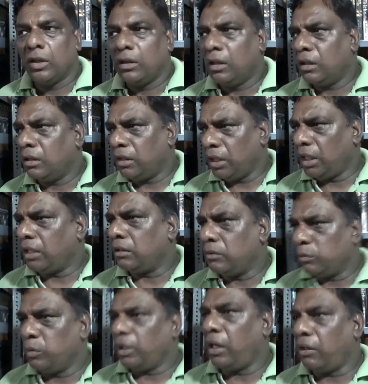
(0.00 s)

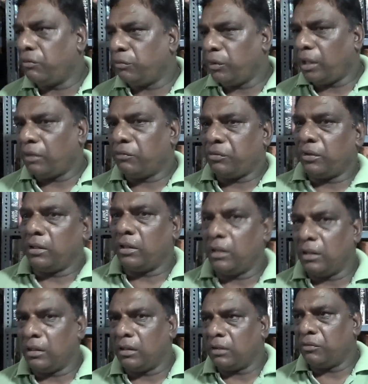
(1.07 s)
Yeah, we have
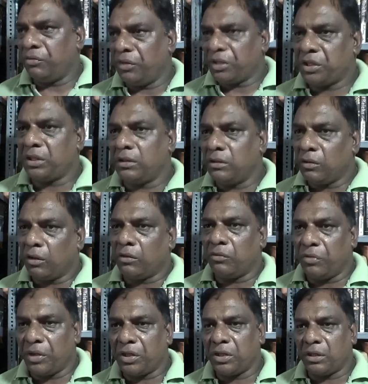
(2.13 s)
fiction,
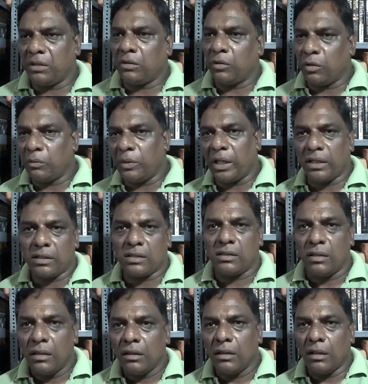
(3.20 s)
non-fiction, romance,
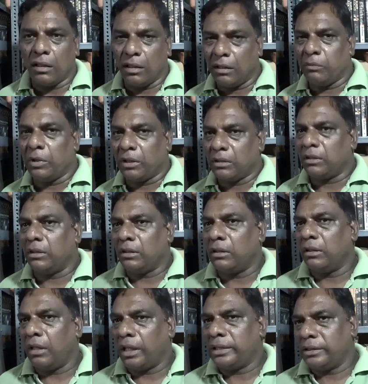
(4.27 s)
a little bit
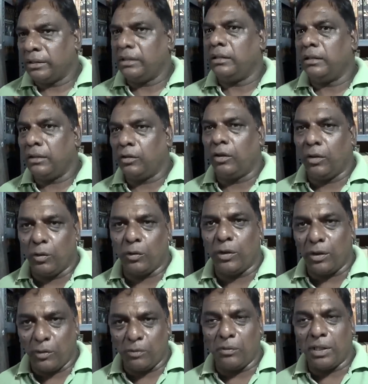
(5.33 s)
exceedingly on
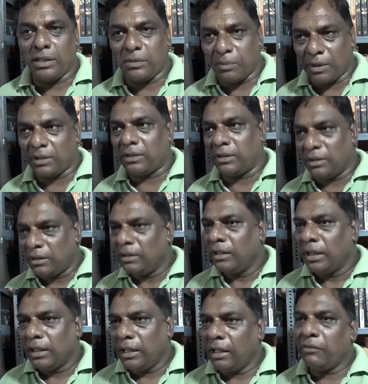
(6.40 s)
romance, but
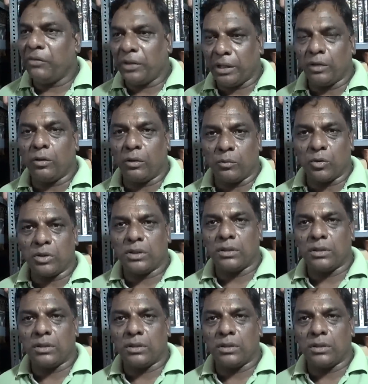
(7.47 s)
everything almost.